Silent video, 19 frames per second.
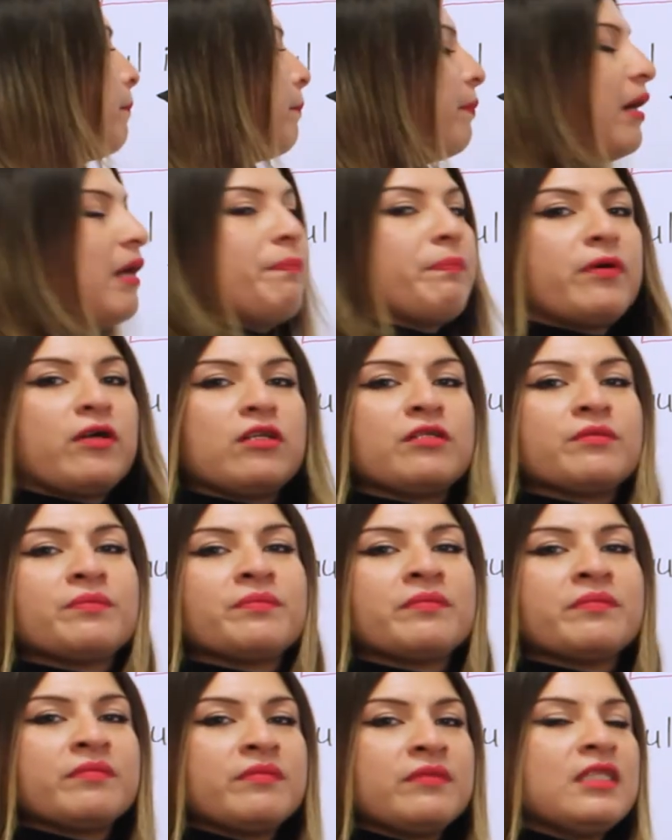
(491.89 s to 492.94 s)
by Paul.
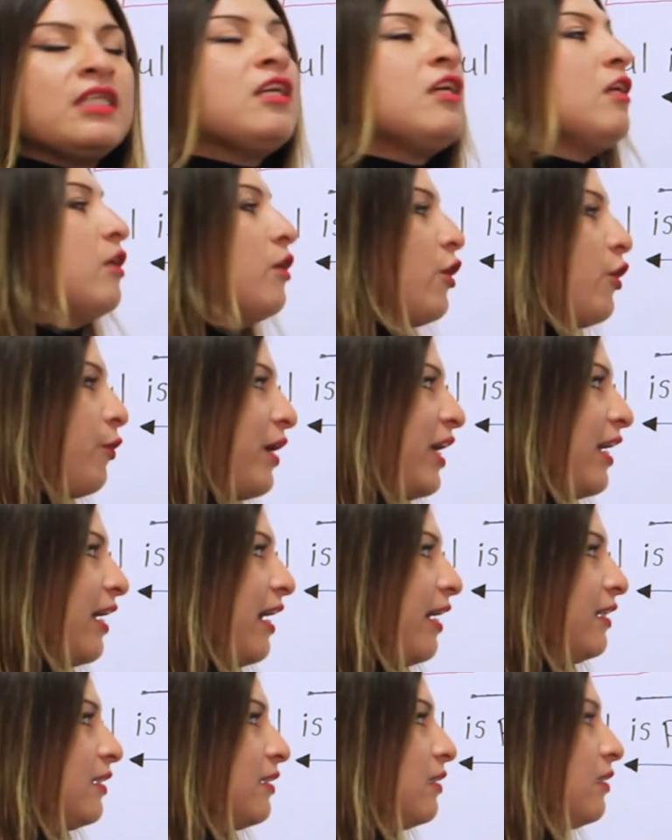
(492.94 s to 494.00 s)
Alright
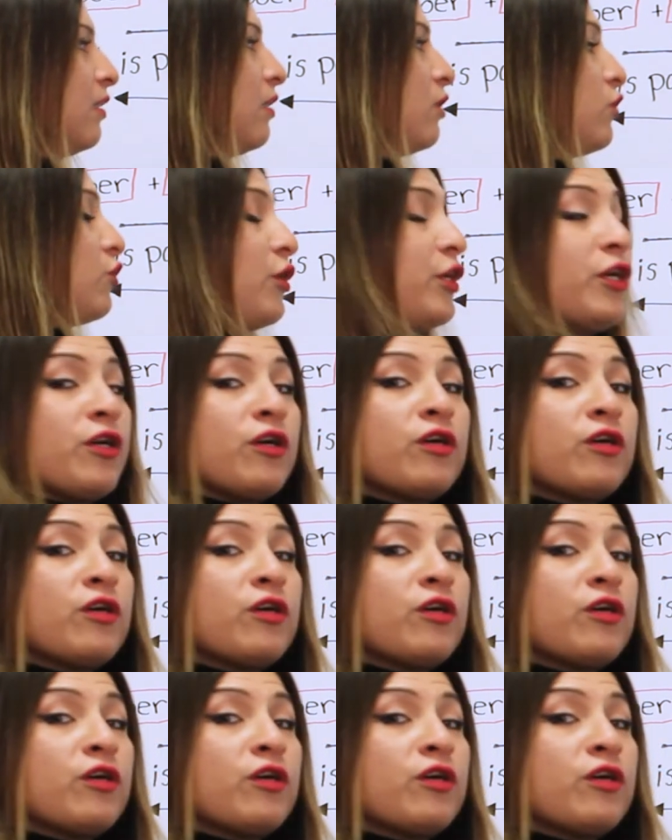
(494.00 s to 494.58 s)
guys, so in